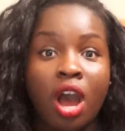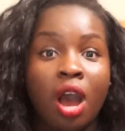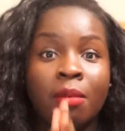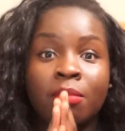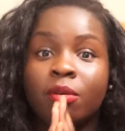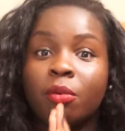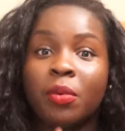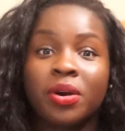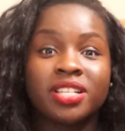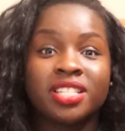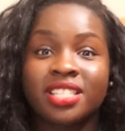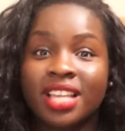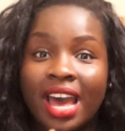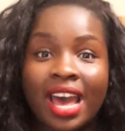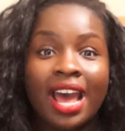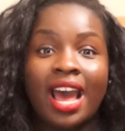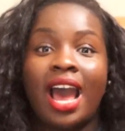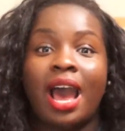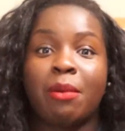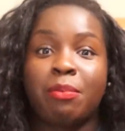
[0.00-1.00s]
But once that
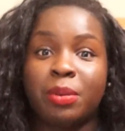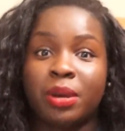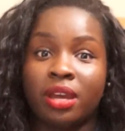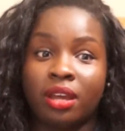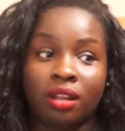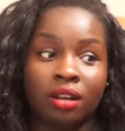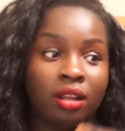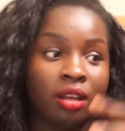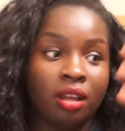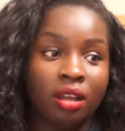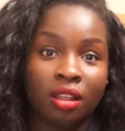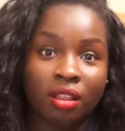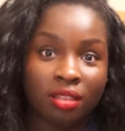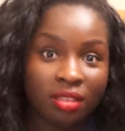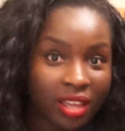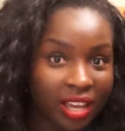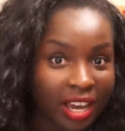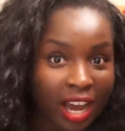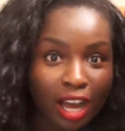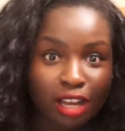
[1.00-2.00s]
happened,
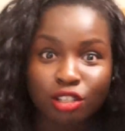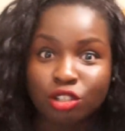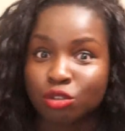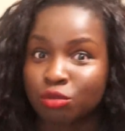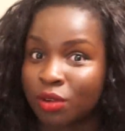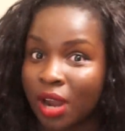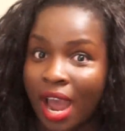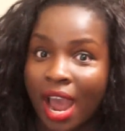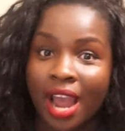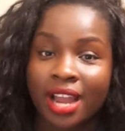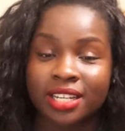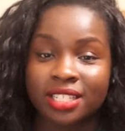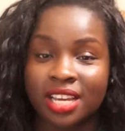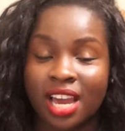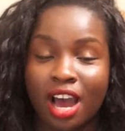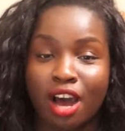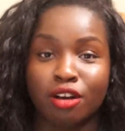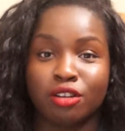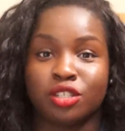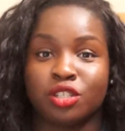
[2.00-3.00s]
they got dragged
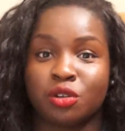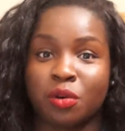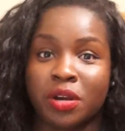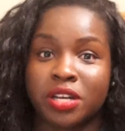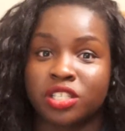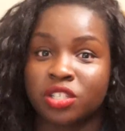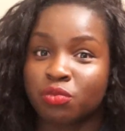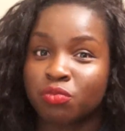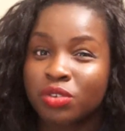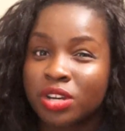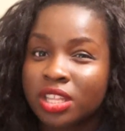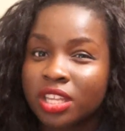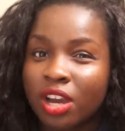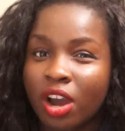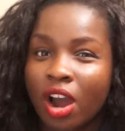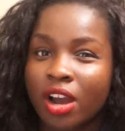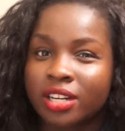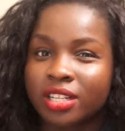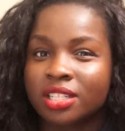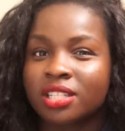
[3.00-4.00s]
down. So it's really
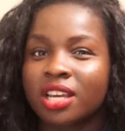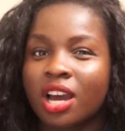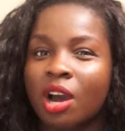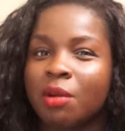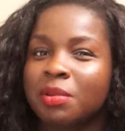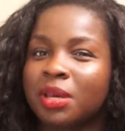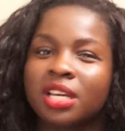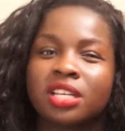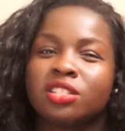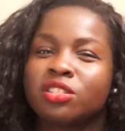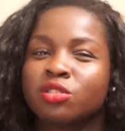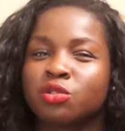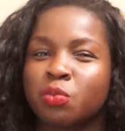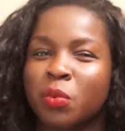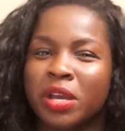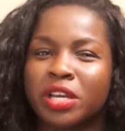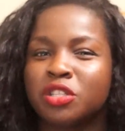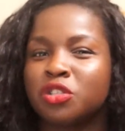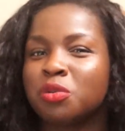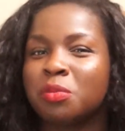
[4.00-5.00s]
hard to tell because there's
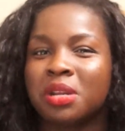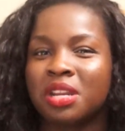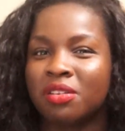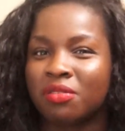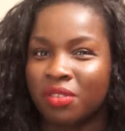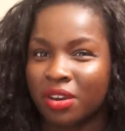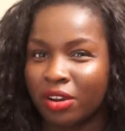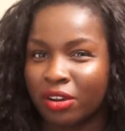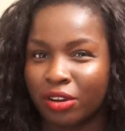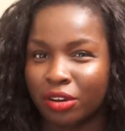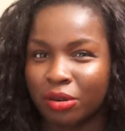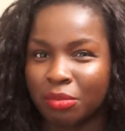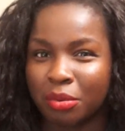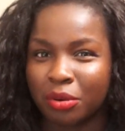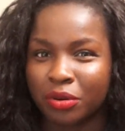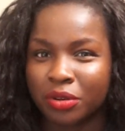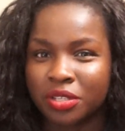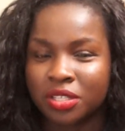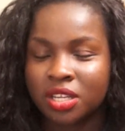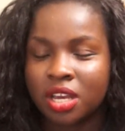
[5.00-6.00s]
way too many
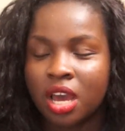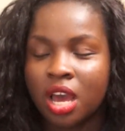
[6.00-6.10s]
variables.